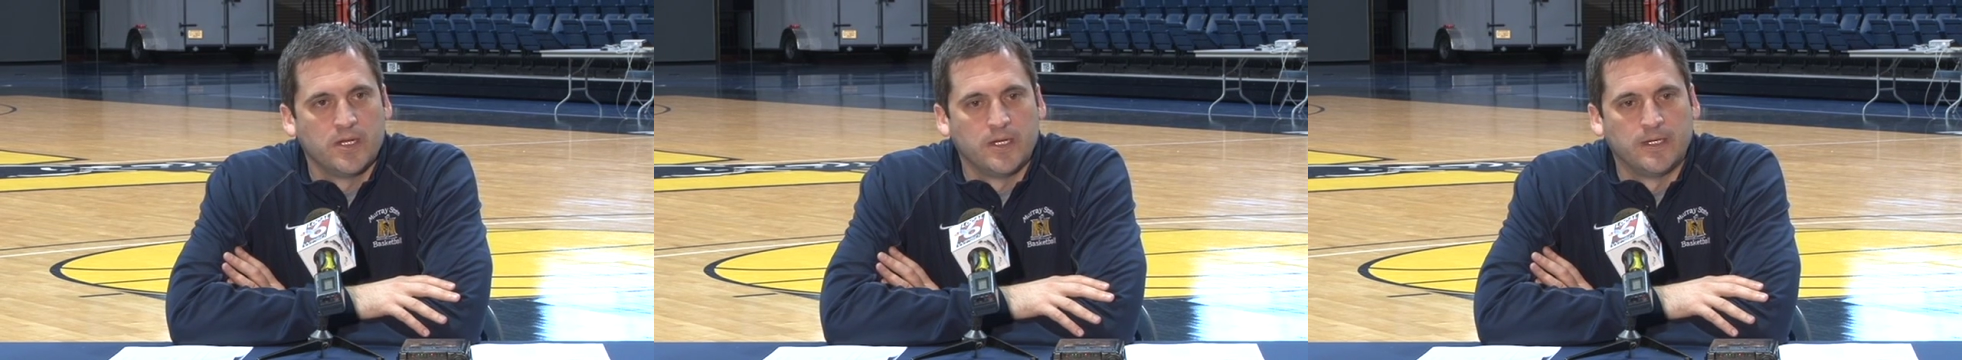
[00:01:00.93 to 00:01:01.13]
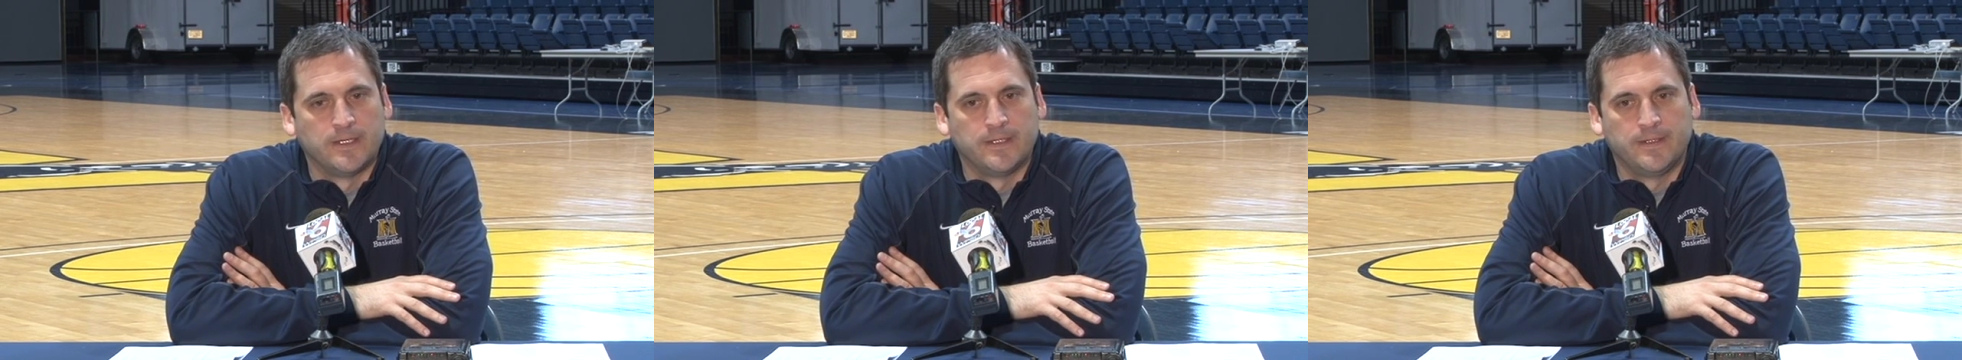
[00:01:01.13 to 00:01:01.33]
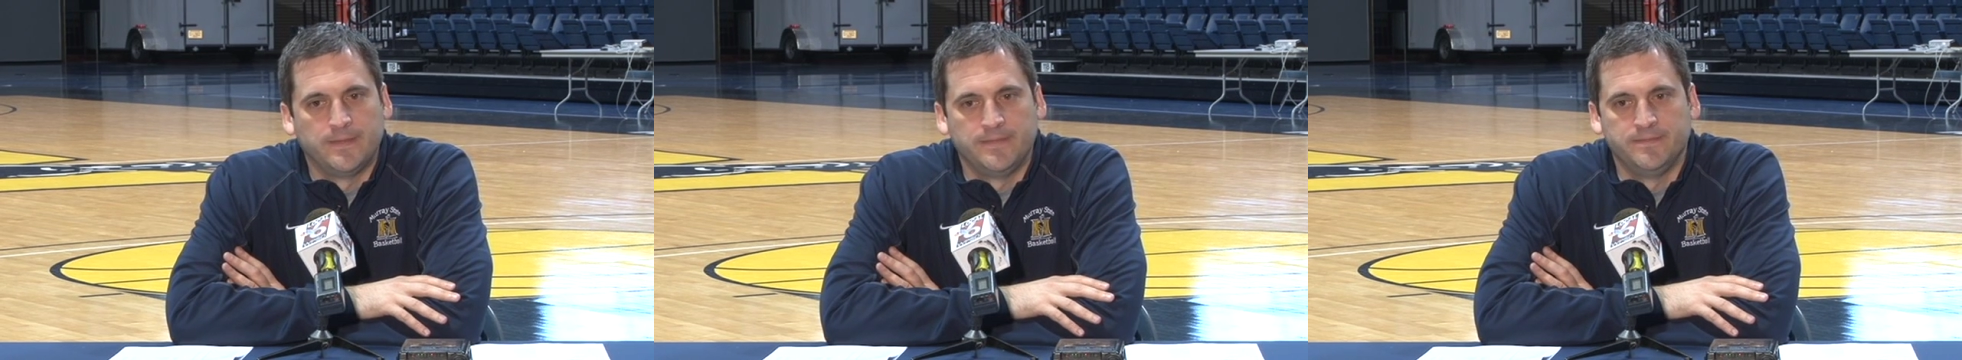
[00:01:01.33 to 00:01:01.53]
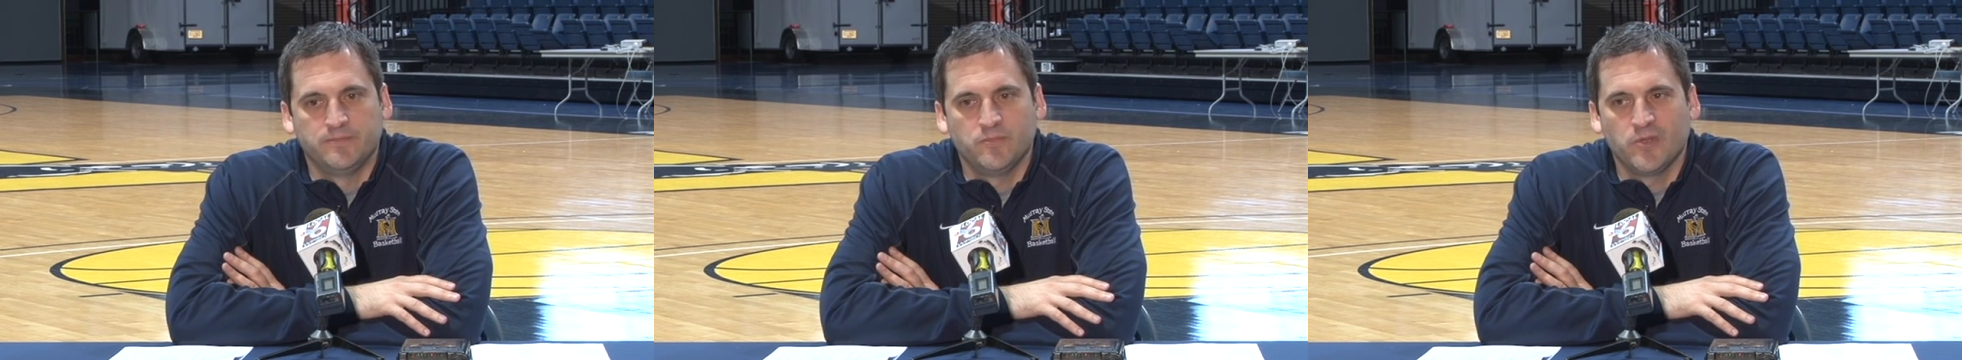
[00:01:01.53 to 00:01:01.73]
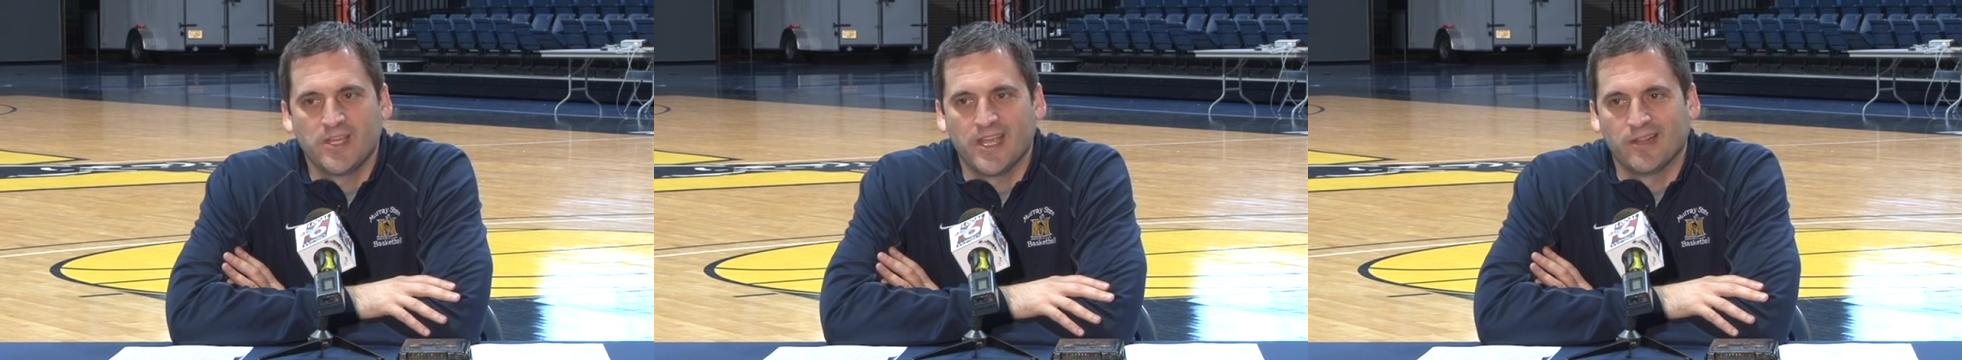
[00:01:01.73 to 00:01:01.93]
uh,
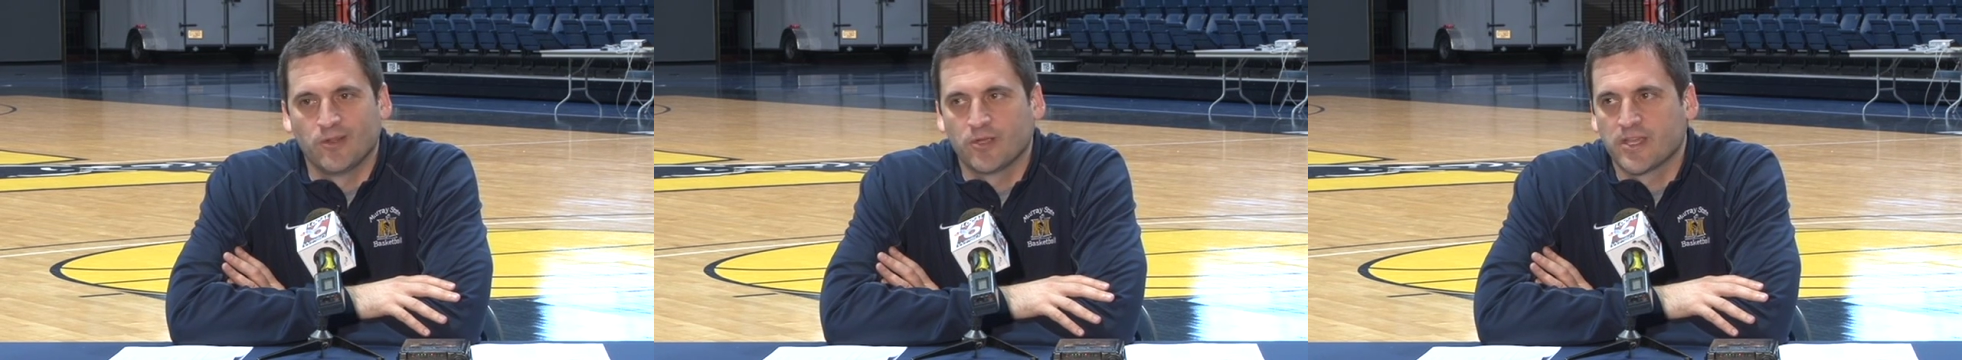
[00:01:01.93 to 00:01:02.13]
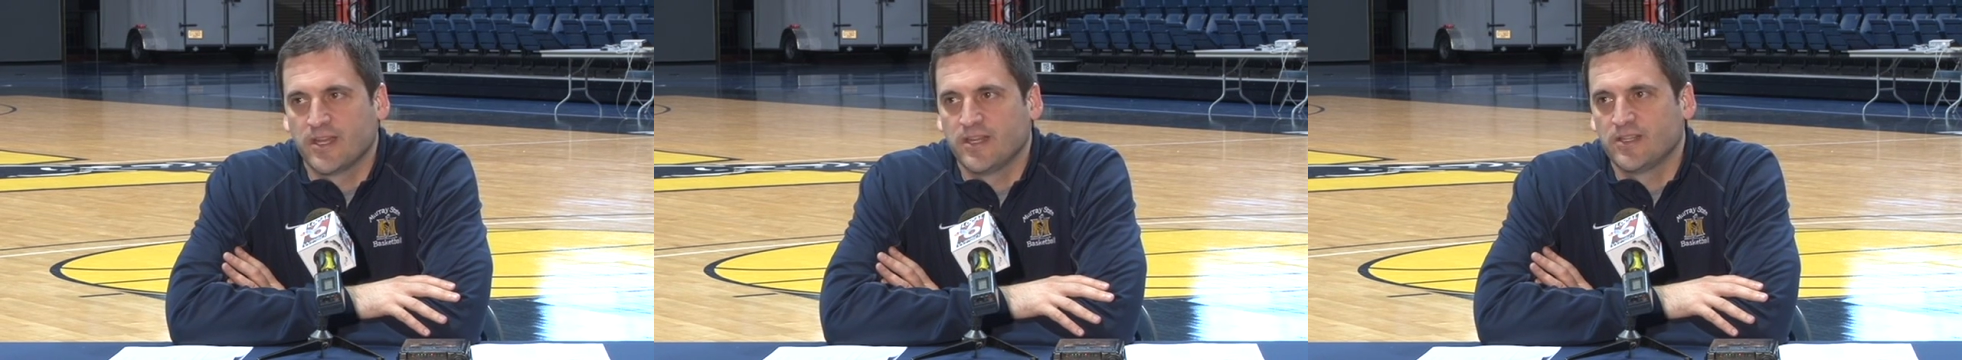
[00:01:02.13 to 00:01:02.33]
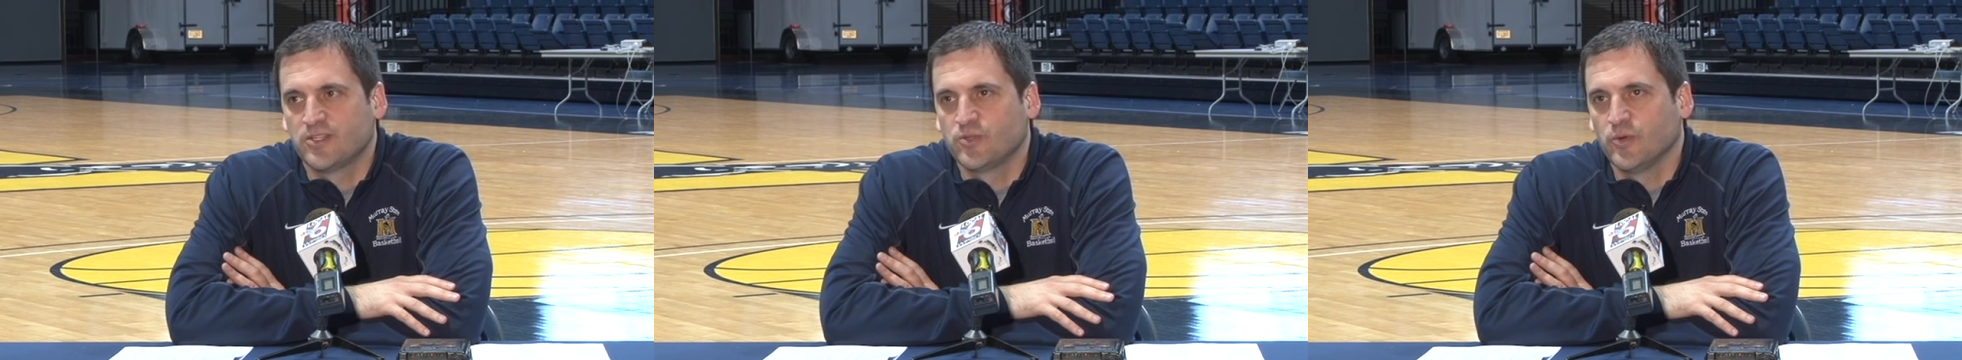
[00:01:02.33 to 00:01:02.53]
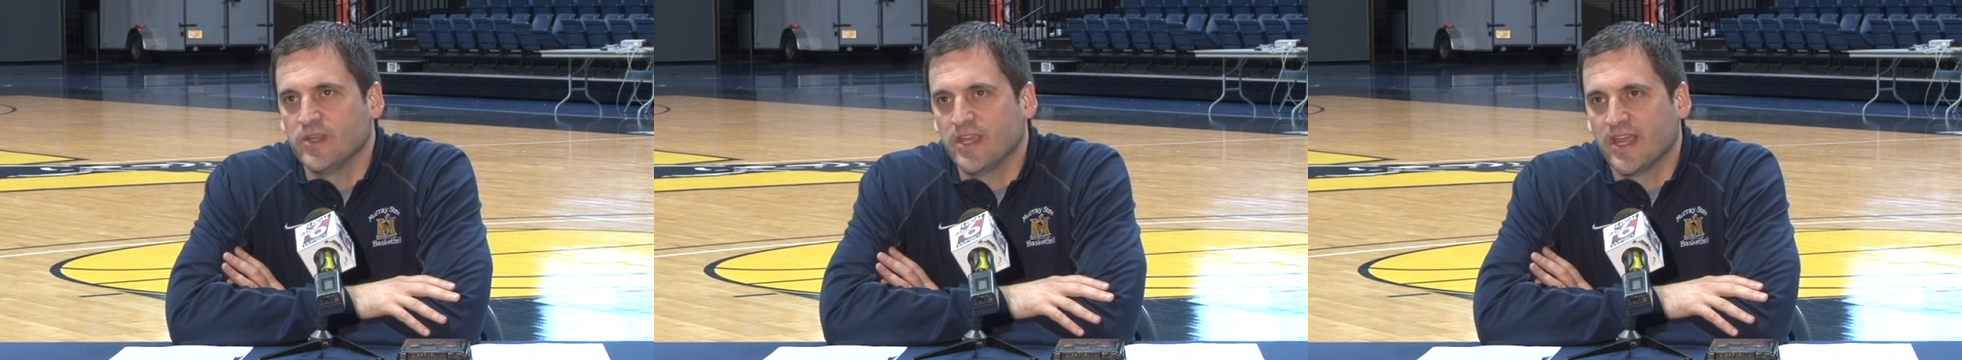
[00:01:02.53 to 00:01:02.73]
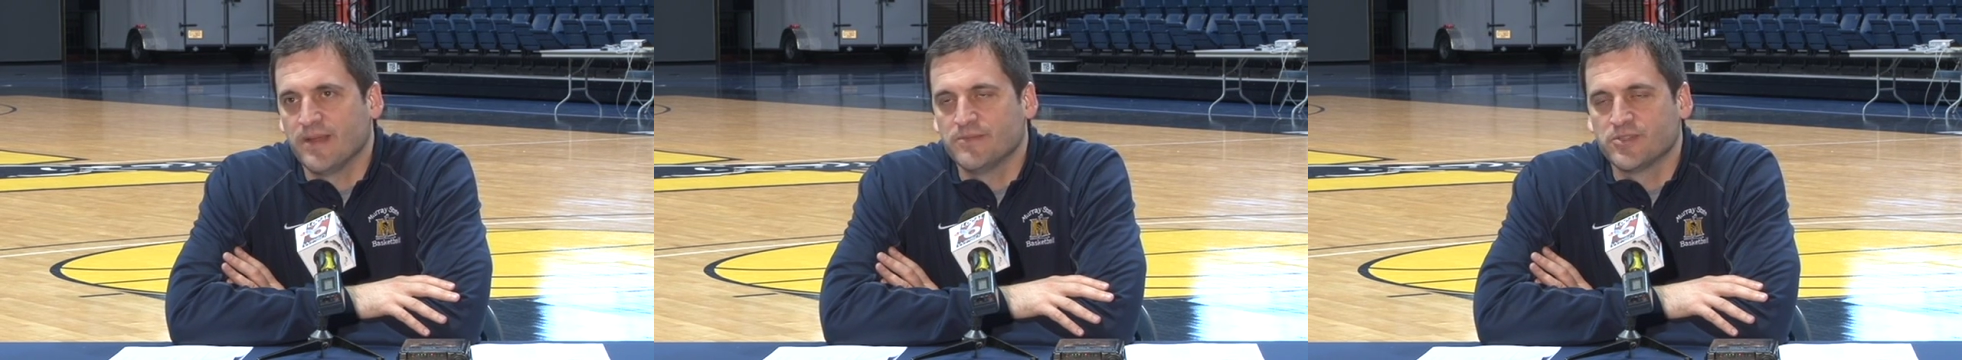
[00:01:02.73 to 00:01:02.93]
we can't look at it three
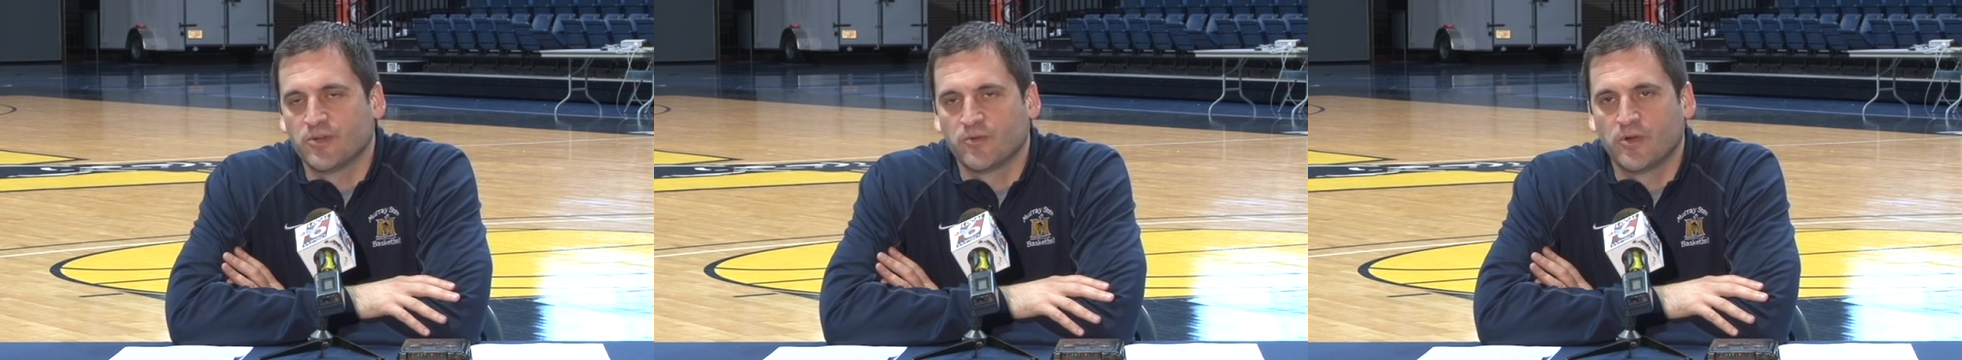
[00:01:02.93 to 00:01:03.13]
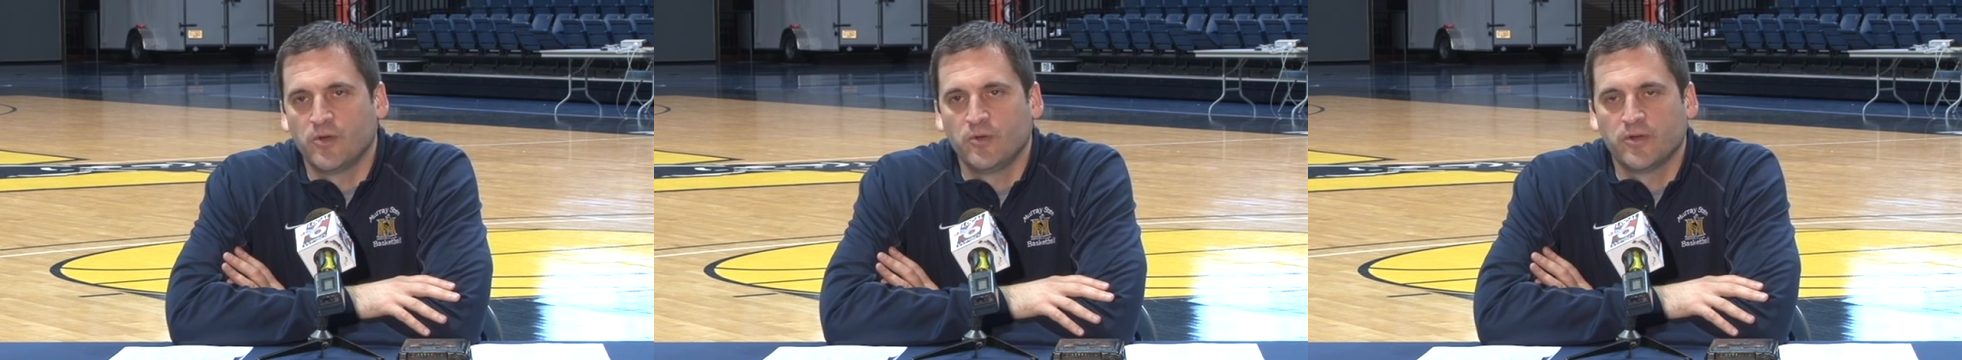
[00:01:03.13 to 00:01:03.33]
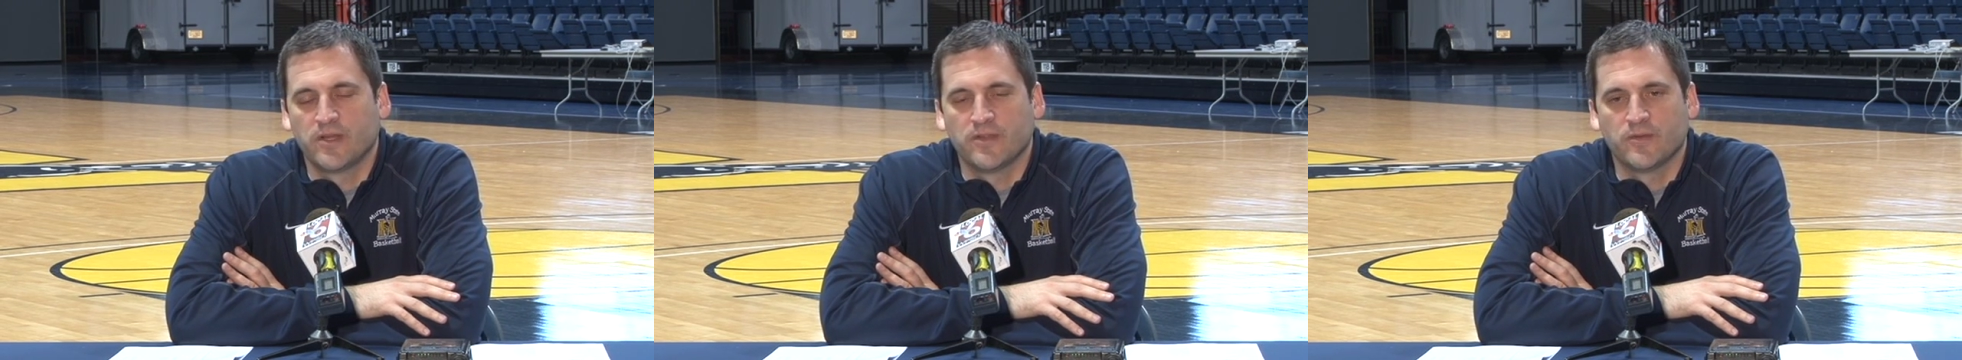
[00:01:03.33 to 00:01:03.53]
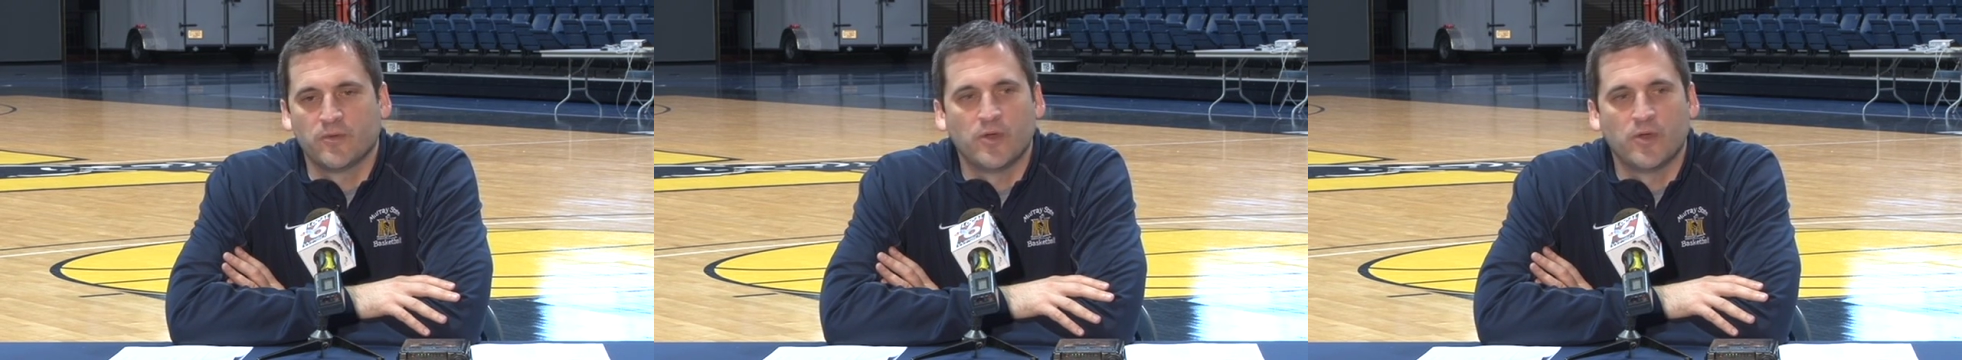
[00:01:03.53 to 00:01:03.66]
games in a row on the